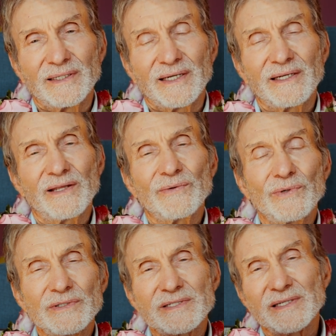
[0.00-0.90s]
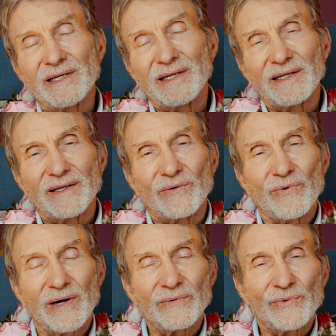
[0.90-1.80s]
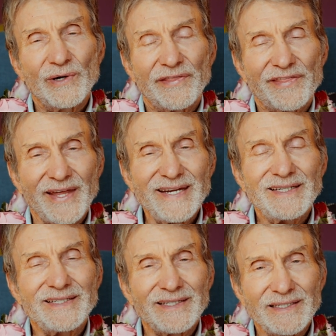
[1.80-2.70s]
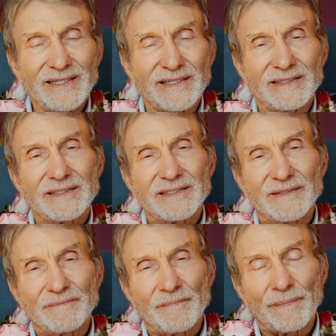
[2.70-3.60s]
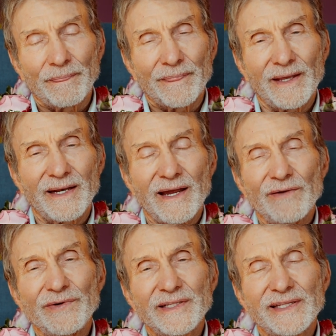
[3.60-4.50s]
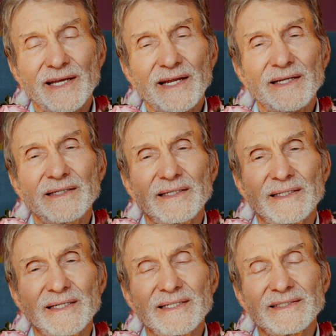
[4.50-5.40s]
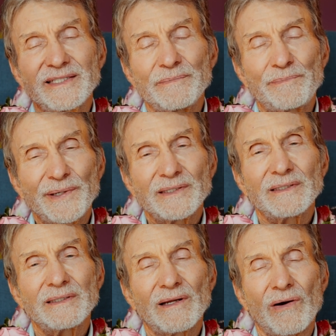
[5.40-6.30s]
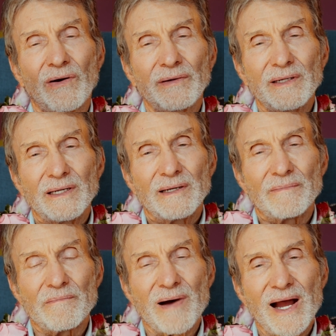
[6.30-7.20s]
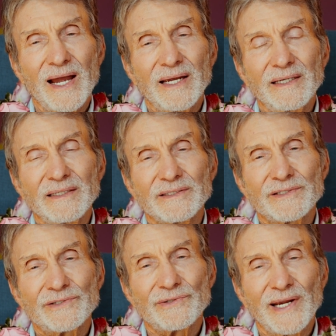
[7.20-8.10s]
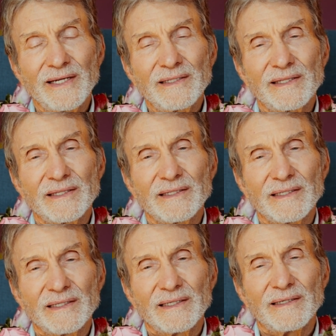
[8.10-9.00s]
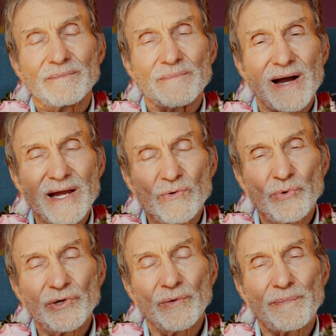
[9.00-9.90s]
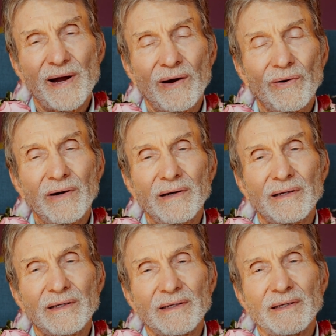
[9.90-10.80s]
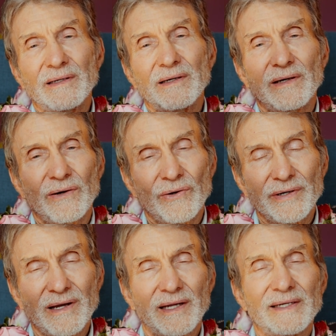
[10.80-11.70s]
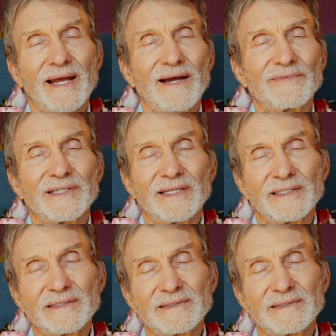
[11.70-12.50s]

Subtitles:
In other words, what we're thinking is that everything is dependent on my strength, my willpower, or not having it.